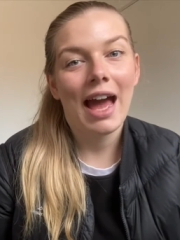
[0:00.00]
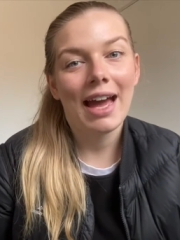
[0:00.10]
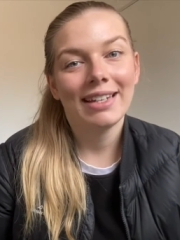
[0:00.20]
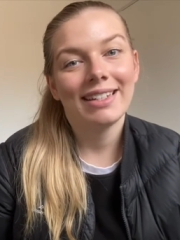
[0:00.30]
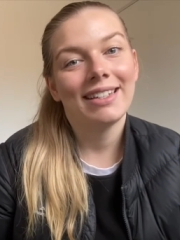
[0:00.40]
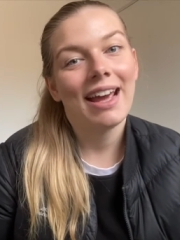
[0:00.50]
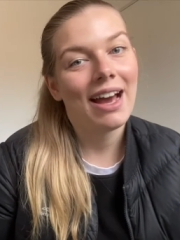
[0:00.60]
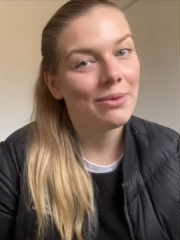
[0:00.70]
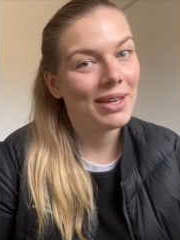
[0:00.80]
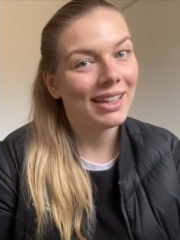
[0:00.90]
and just
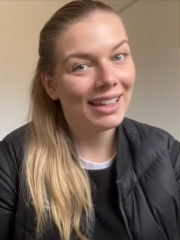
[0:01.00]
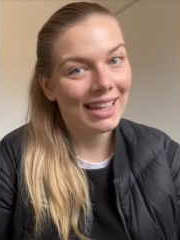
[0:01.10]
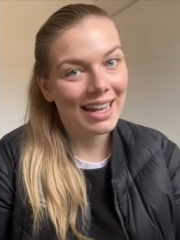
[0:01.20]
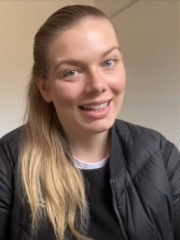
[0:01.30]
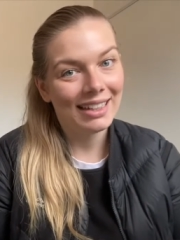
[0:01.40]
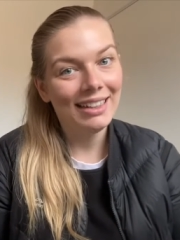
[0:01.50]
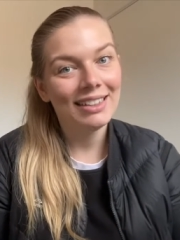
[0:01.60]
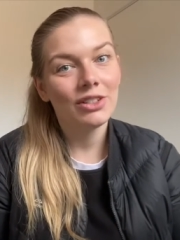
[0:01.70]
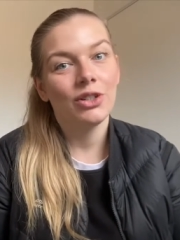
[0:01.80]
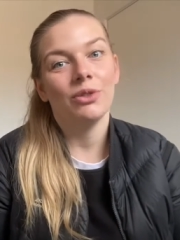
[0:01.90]
how we collate
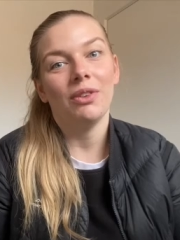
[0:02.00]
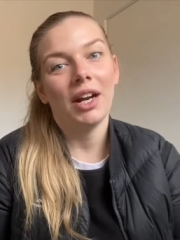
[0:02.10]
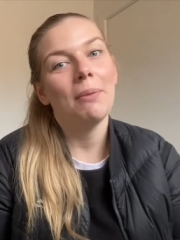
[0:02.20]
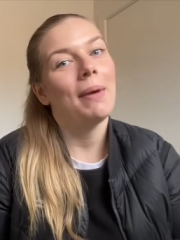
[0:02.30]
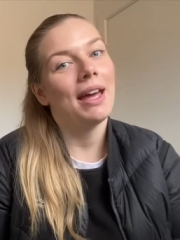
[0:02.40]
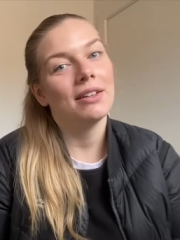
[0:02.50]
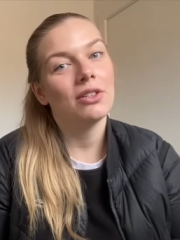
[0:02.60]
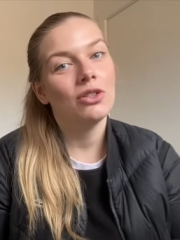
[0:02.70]
it to run it back